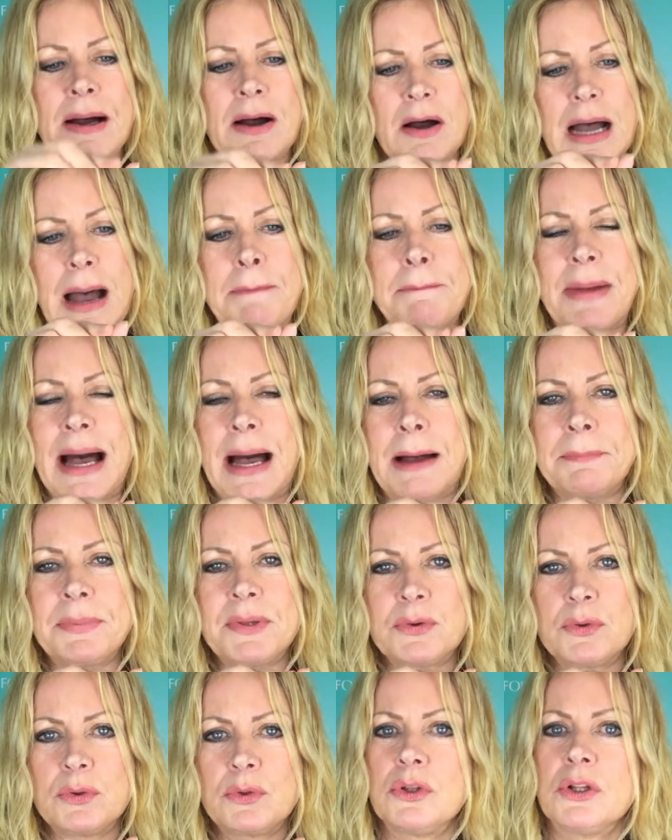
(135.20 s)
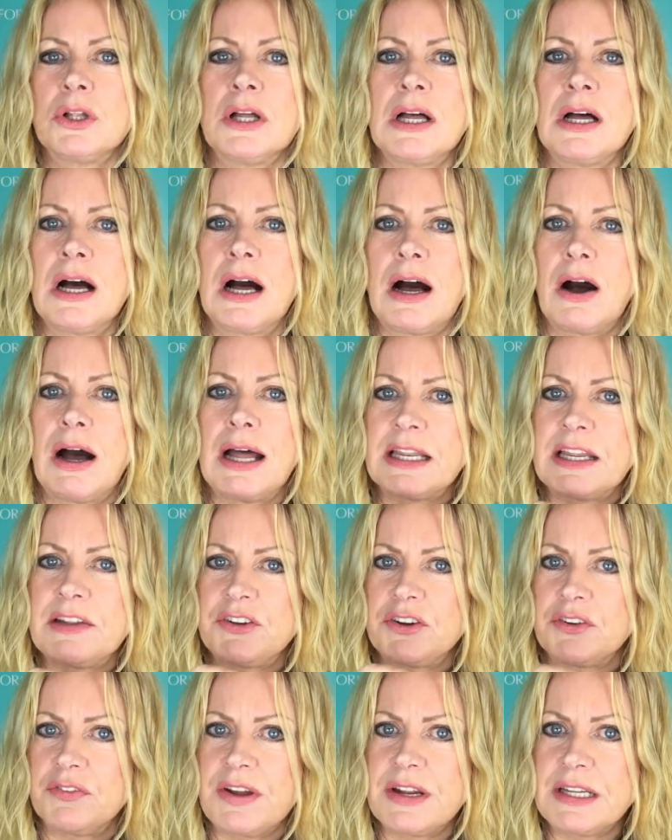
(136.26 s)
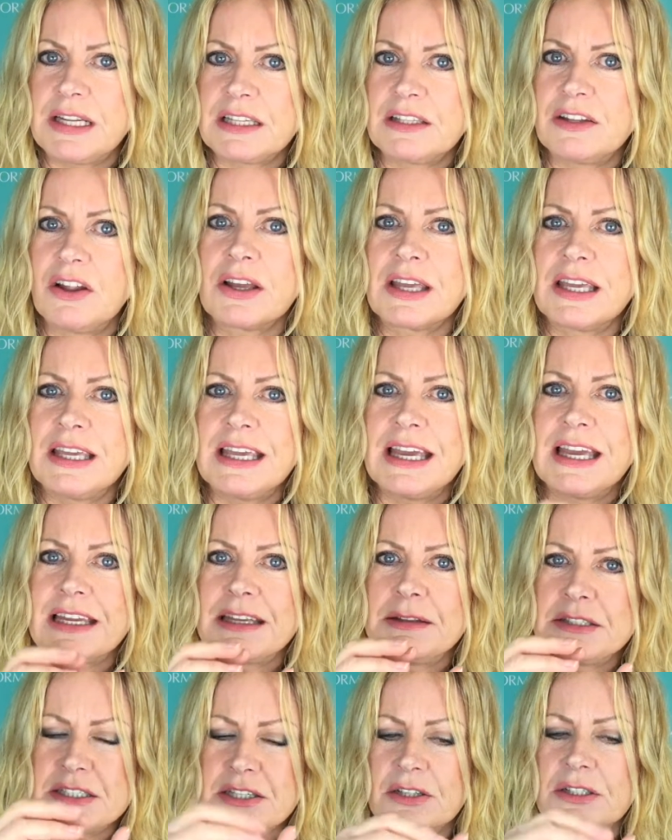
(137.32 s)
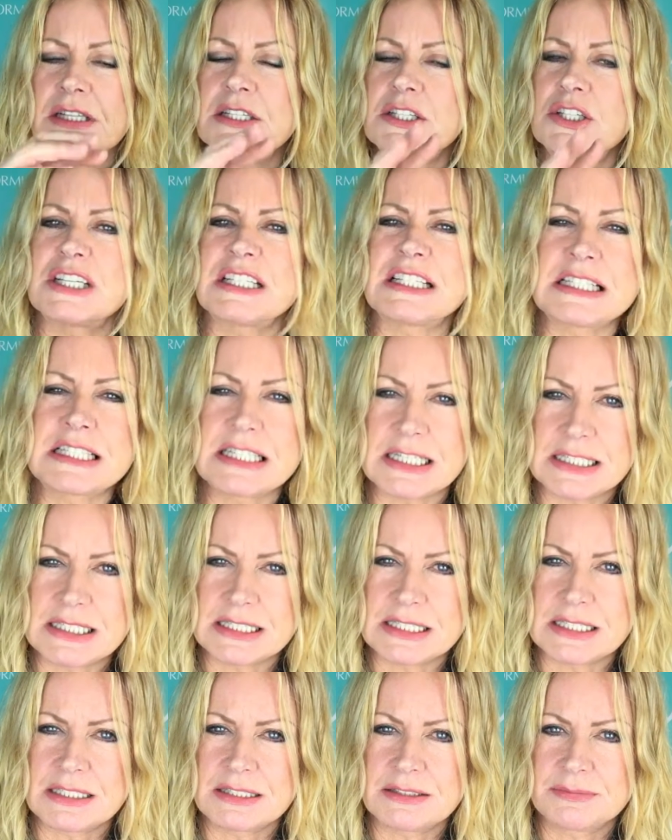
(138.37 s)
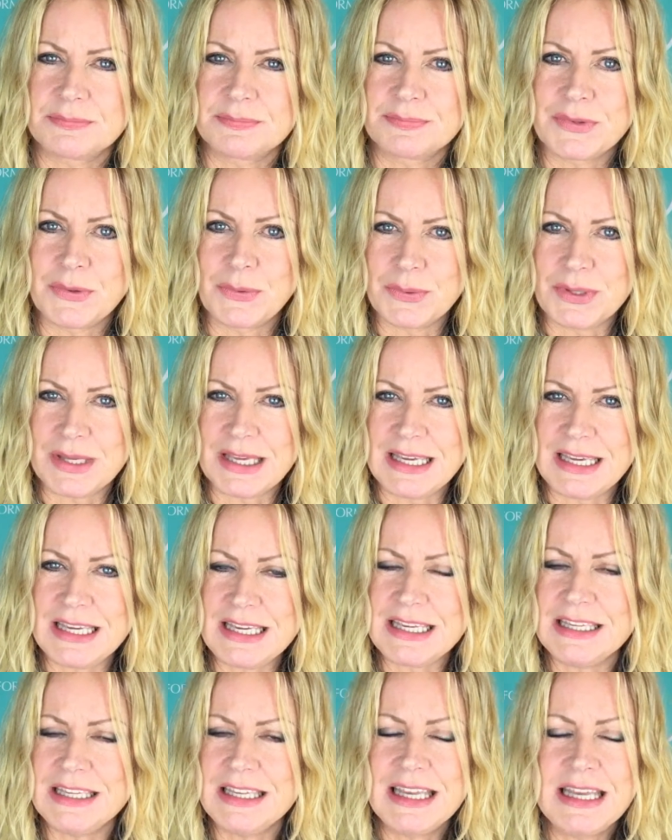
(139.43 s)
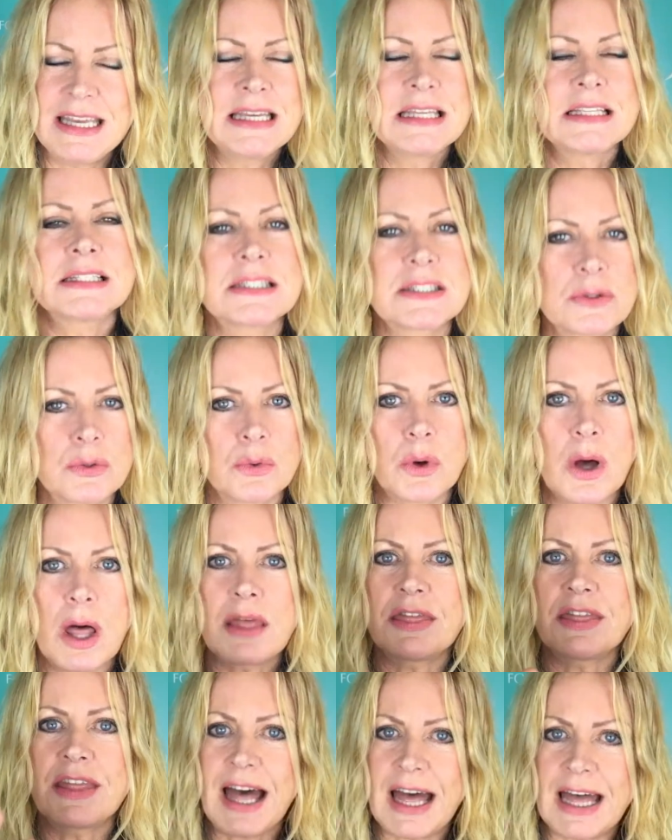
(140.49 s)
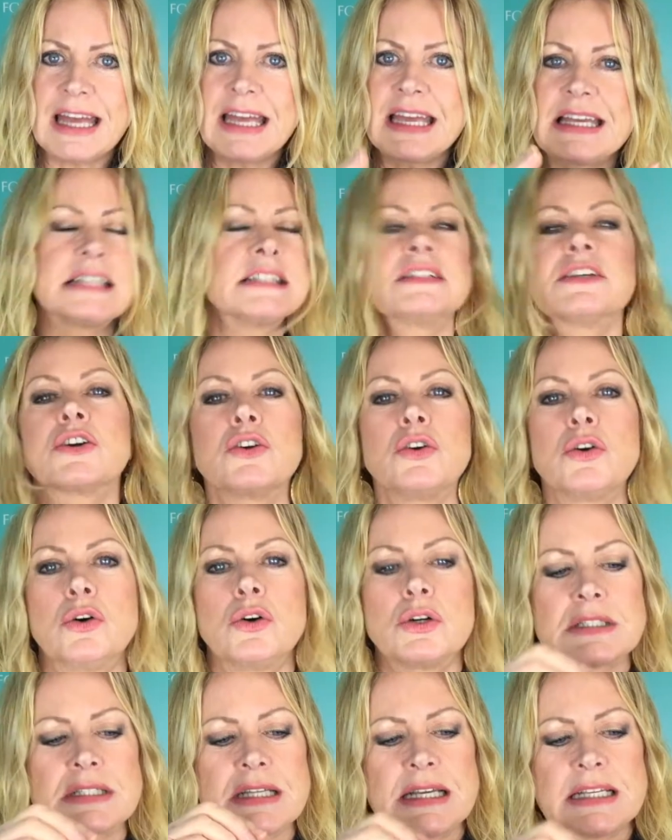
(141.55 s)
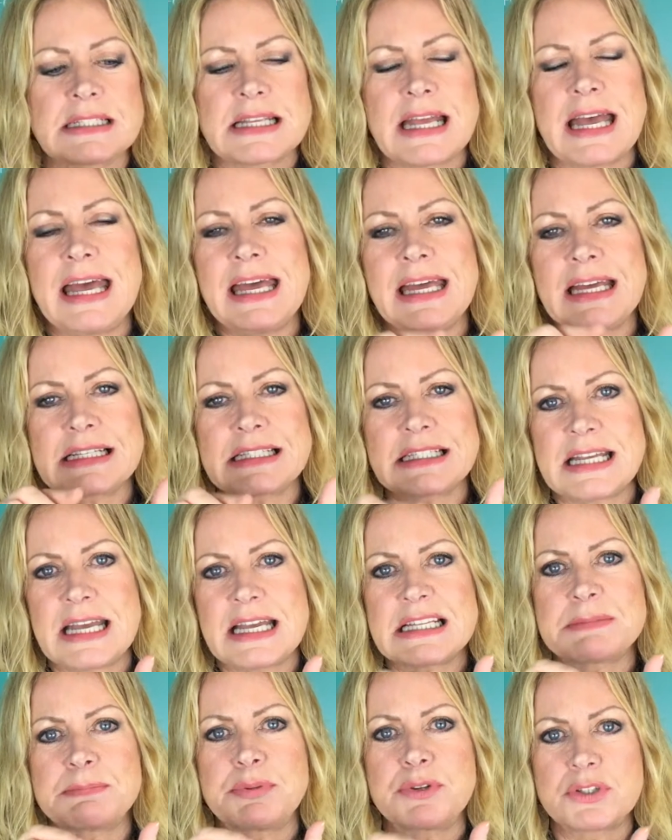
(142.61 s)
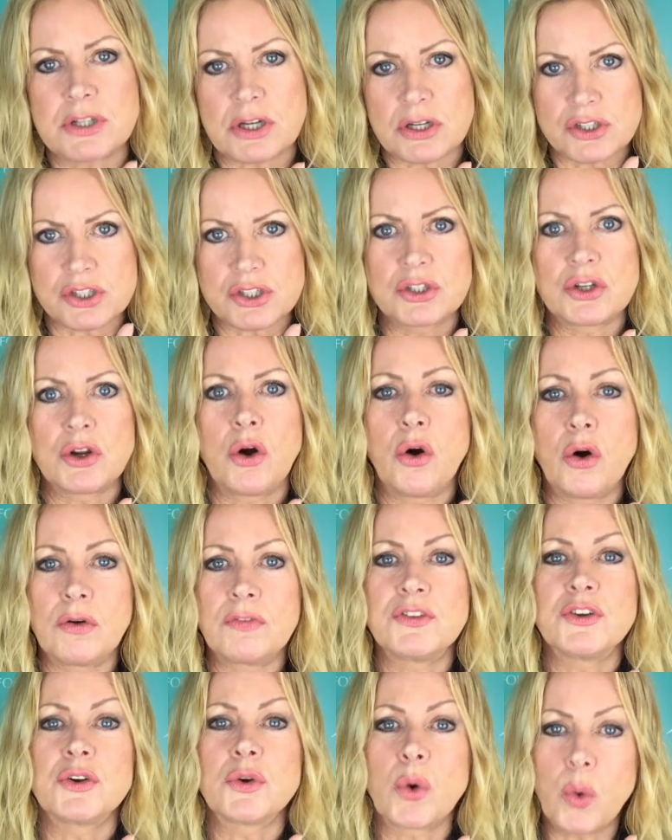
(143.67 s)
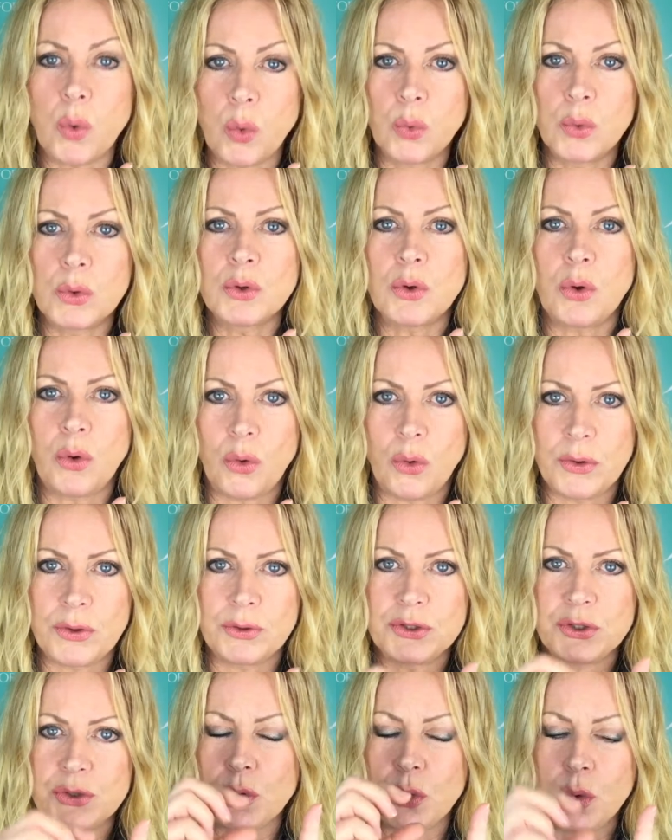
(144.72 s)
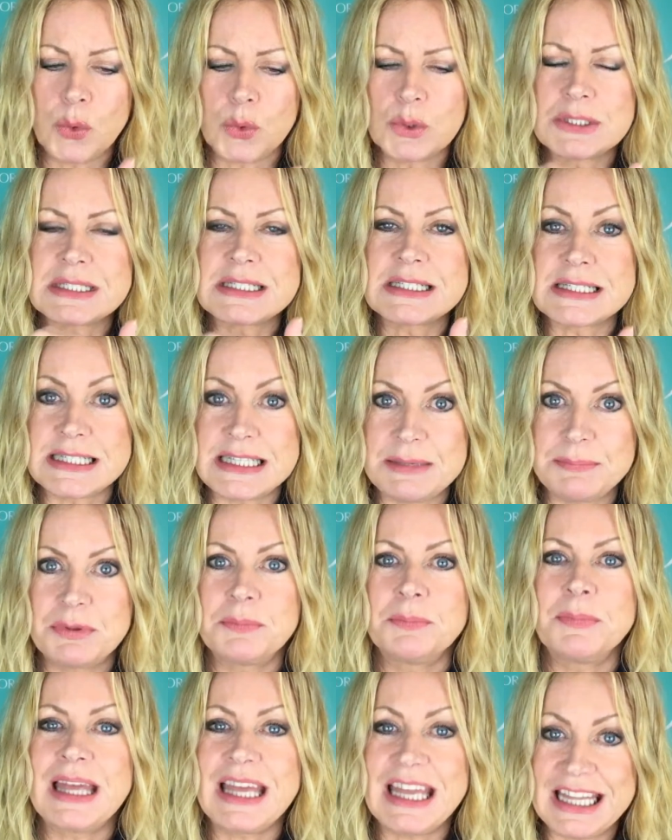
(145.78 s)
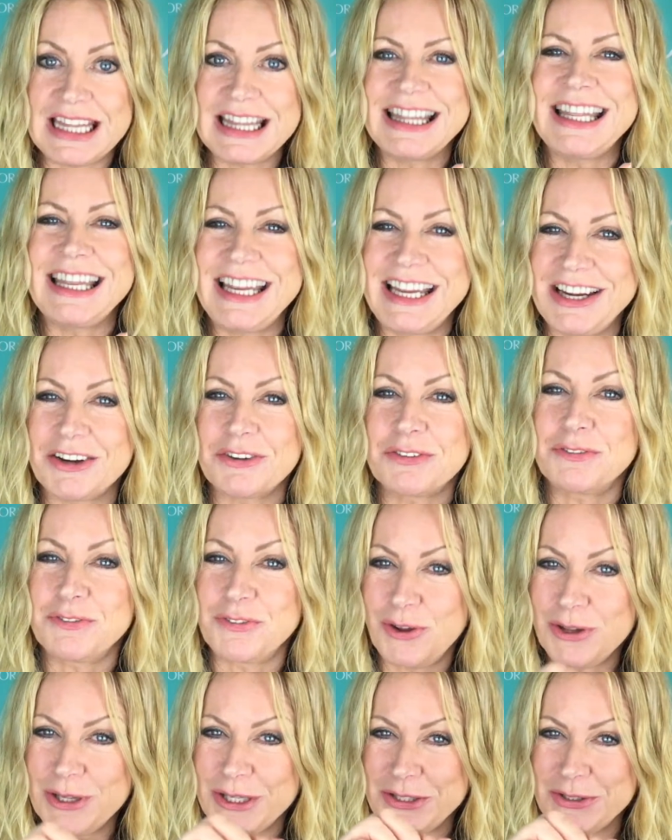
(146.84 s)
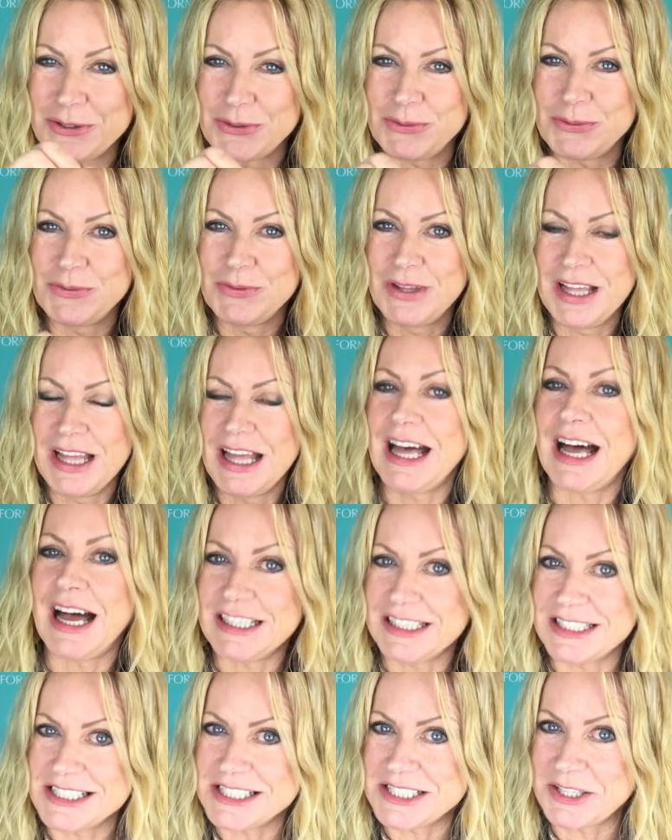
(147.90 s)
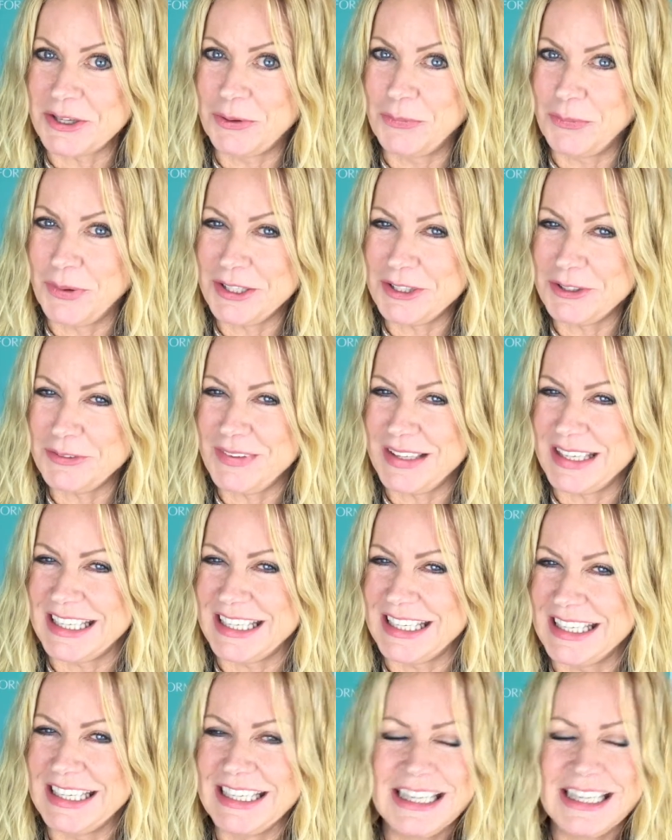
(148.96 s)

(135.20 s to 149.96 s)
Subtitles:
a papule, and if you're very unlucky it can turn into a cyst. Okay, so that is the cause. It's excess production of your own oil, your own sebum in the hair follicle. Are you still with me?